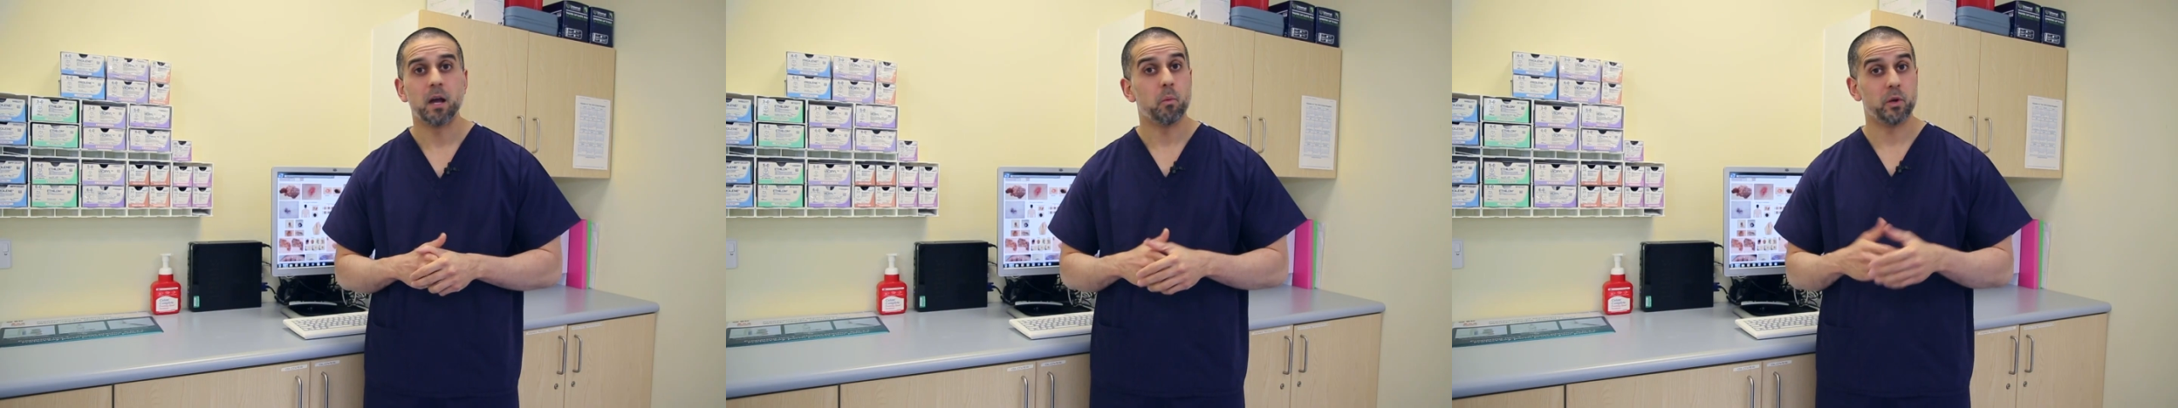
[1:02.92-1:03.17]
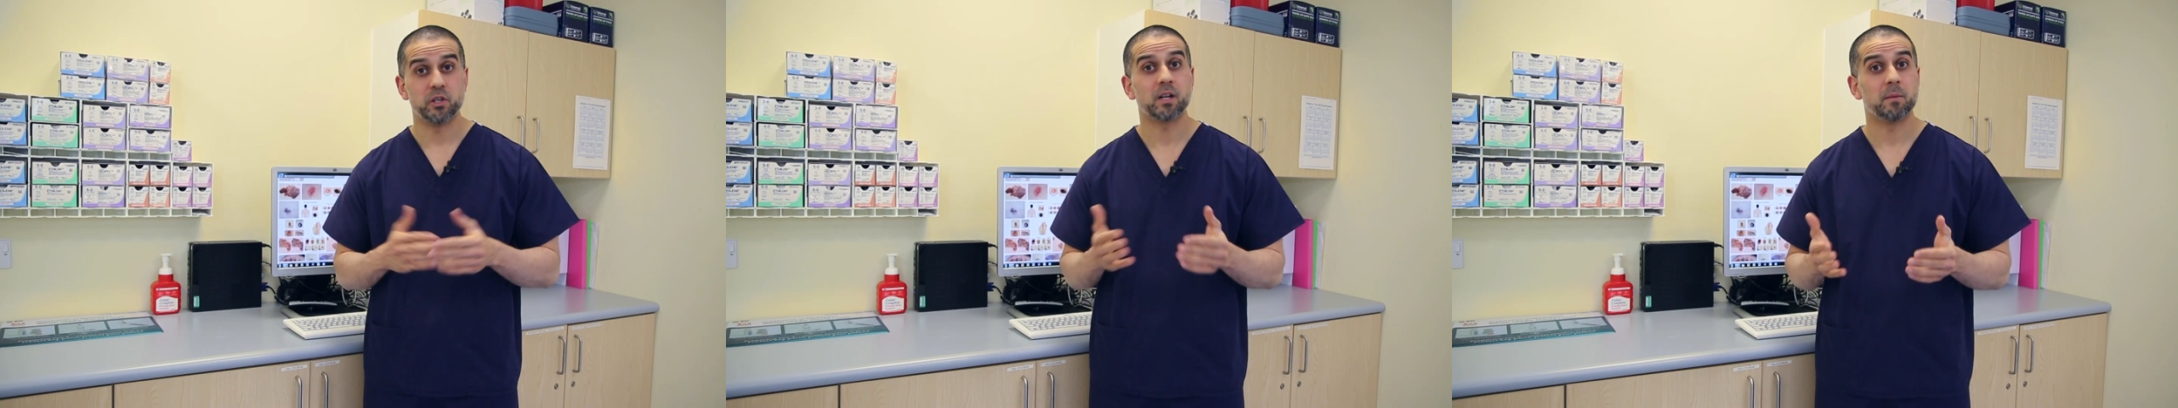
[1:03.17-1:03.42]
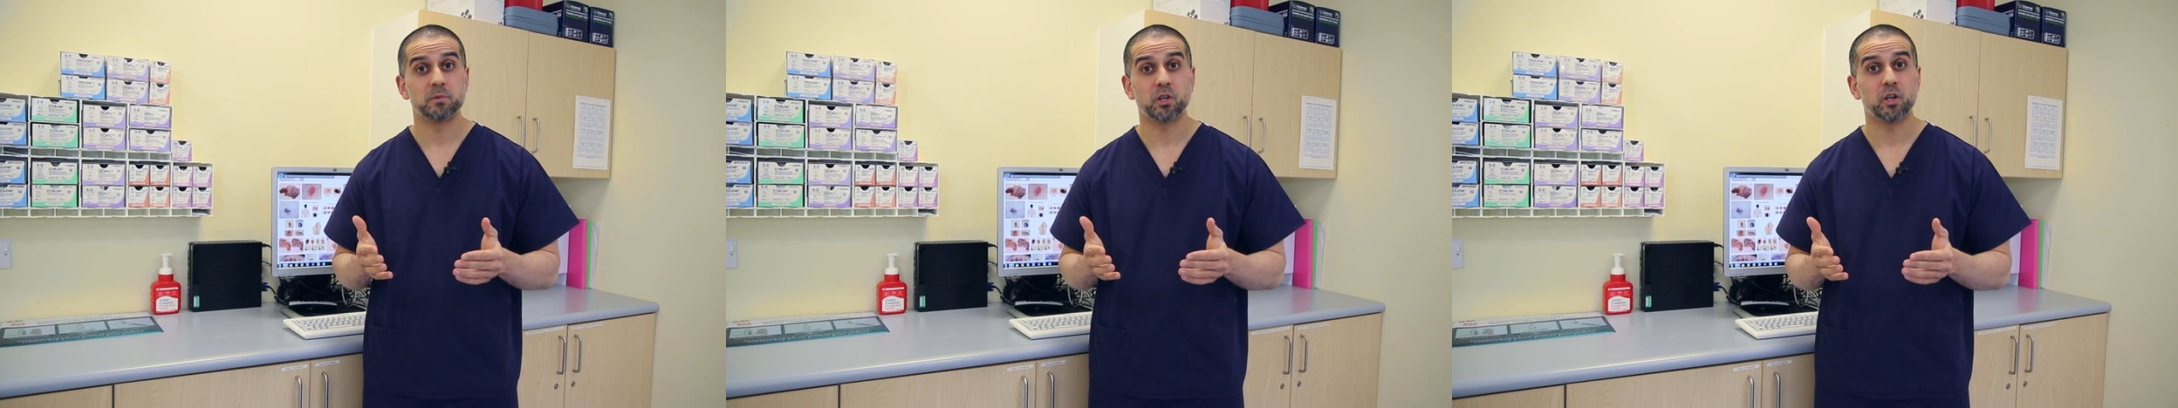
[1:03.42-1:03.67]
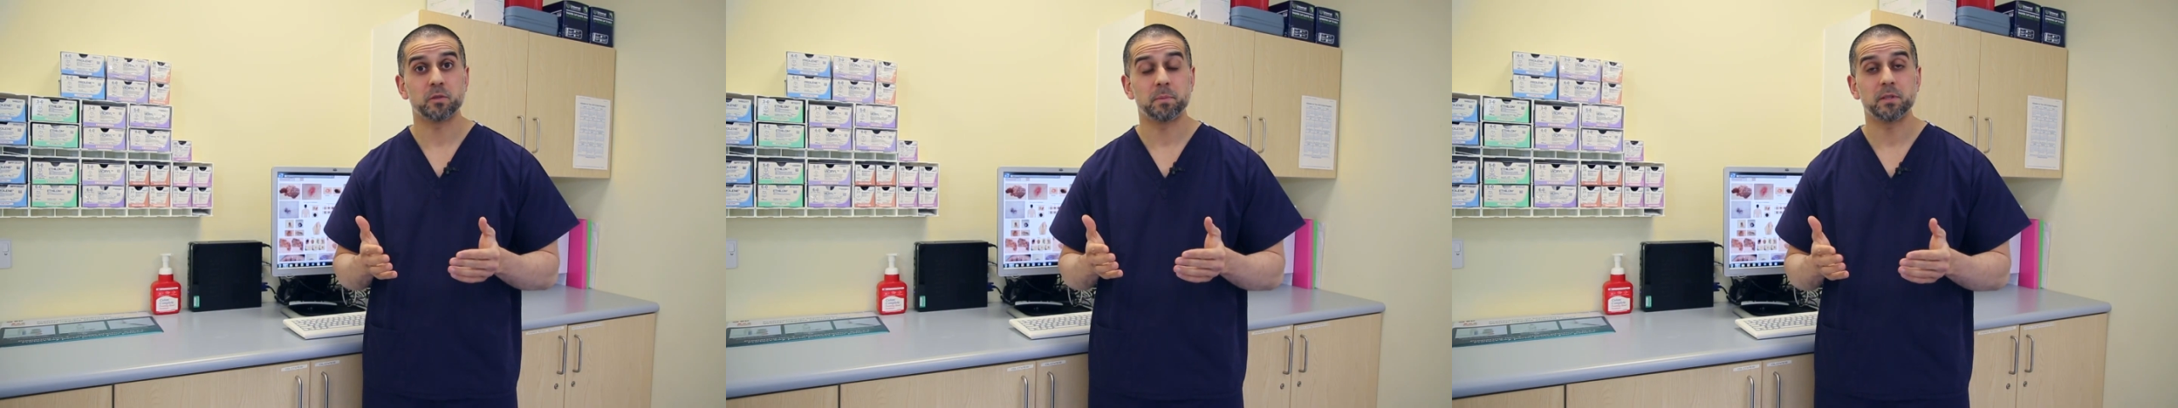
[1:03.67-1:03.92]
When you come
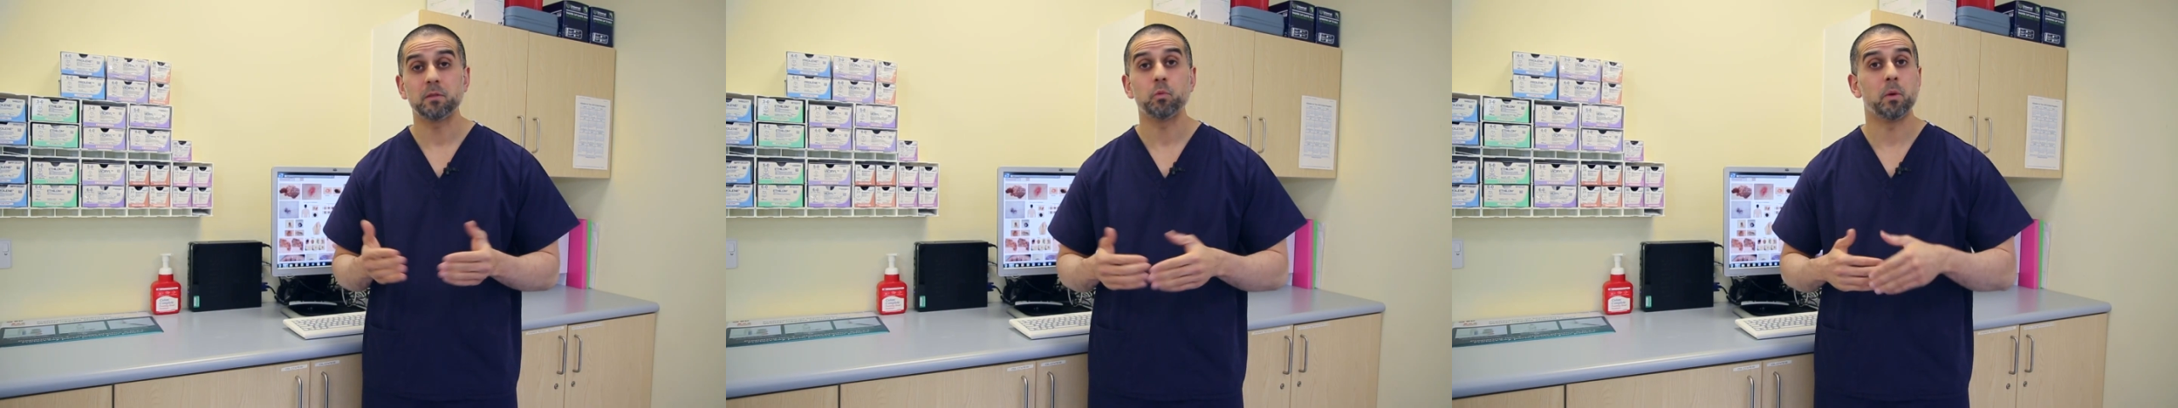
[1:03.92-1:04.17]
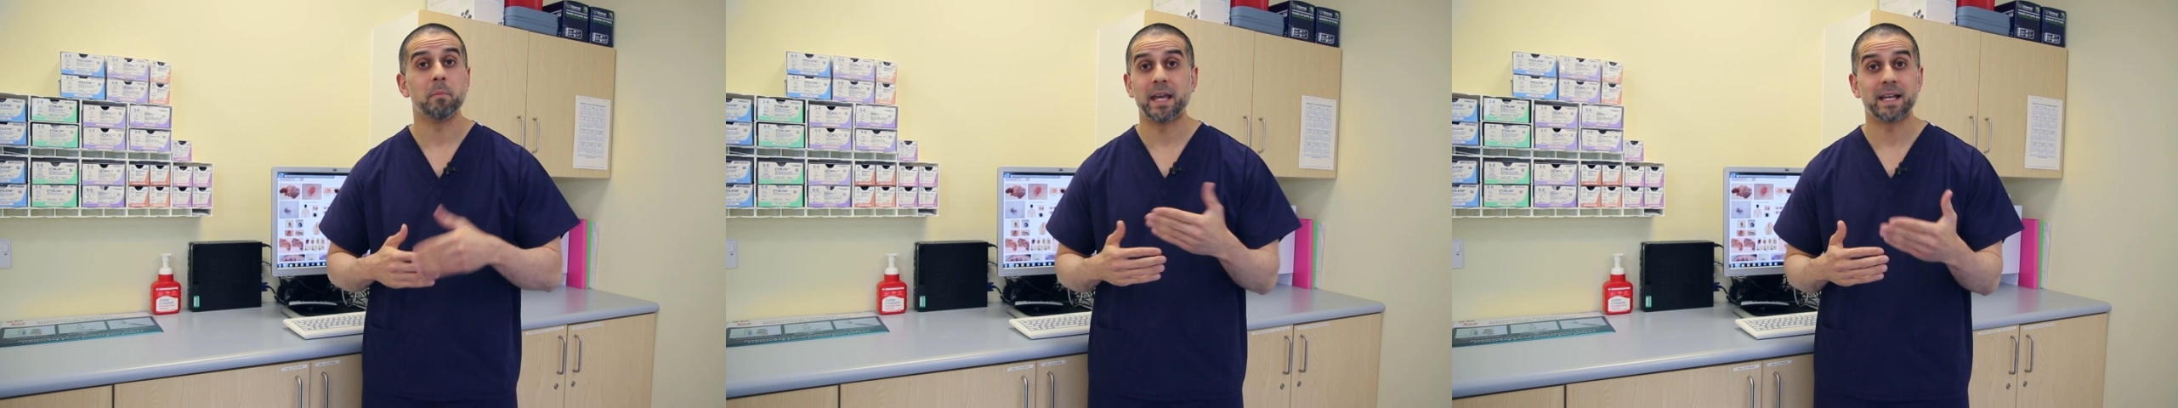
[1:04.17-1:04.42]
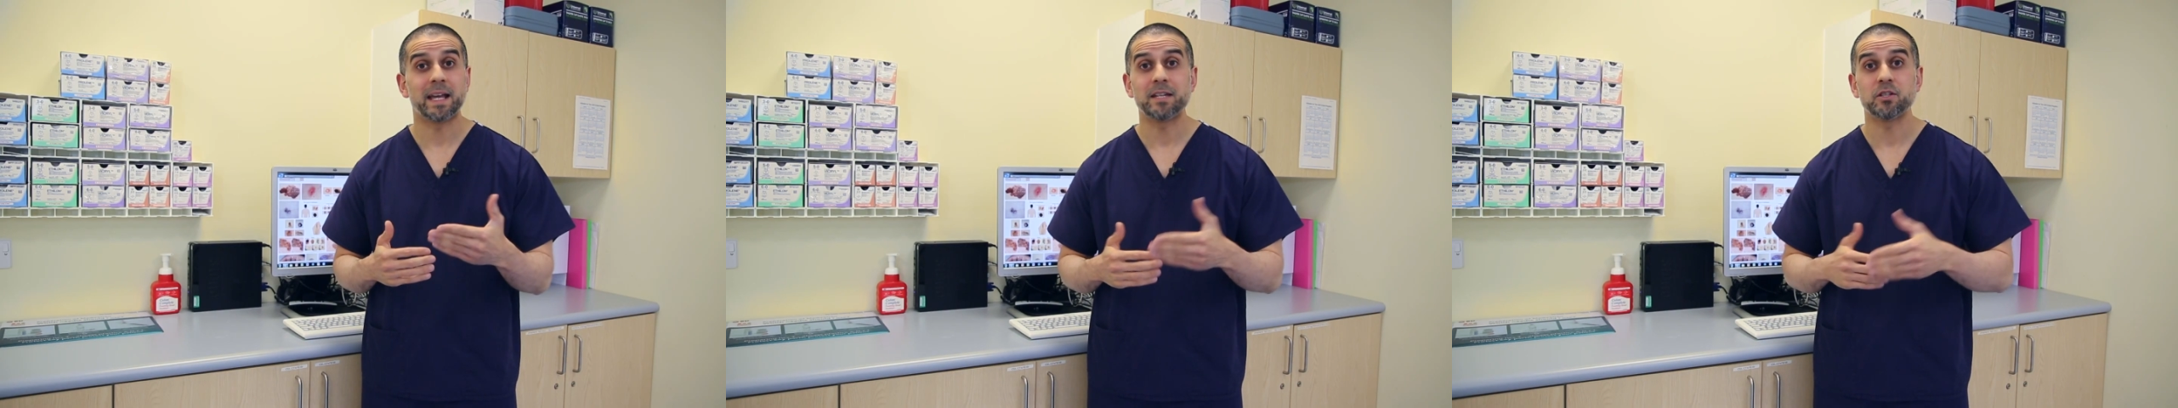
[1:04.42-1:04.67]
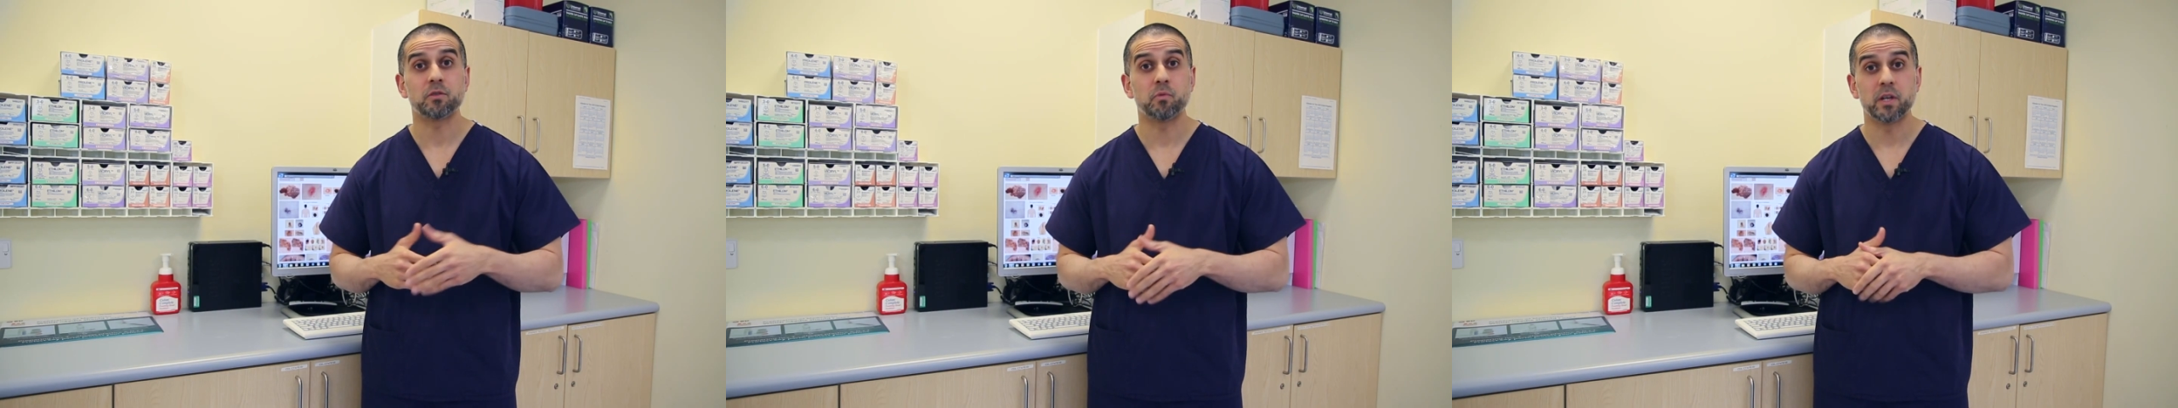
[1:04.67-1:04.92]
to hospital, we may again just